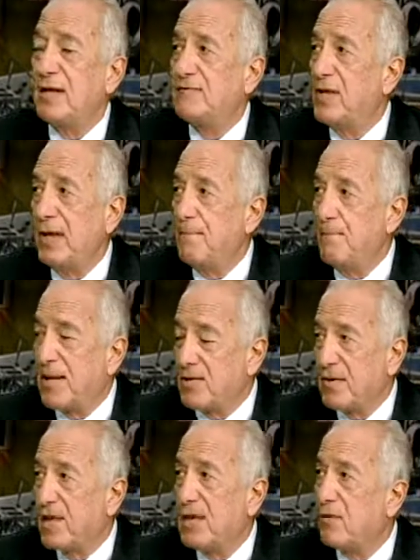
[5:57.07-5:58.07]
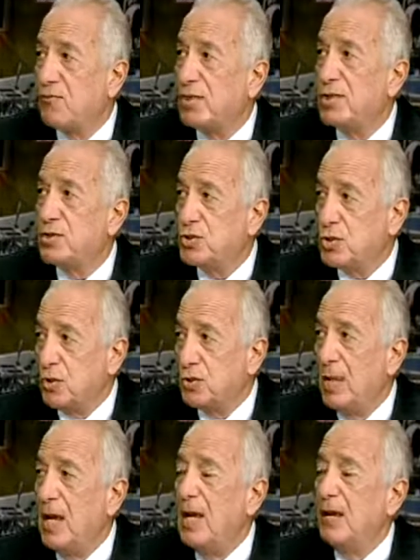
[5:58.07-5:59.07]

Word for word: have done better than they really should